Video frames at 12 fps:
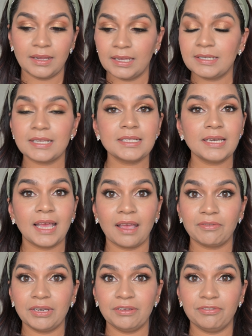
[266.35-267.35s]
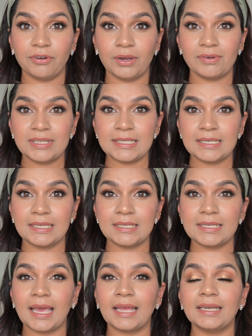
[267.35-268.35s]
It doesn't have any fragrance in it
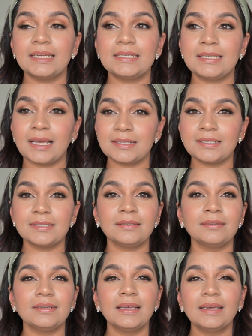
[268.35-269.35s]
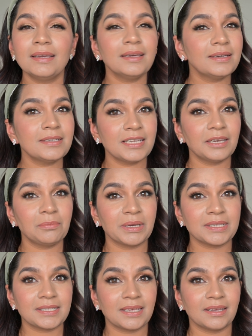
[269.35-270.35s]
and it doesn't irritate my
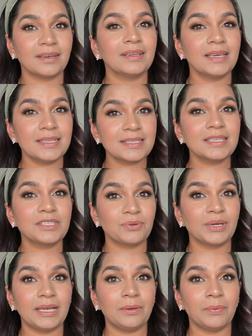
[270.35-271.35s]
skin. It sits really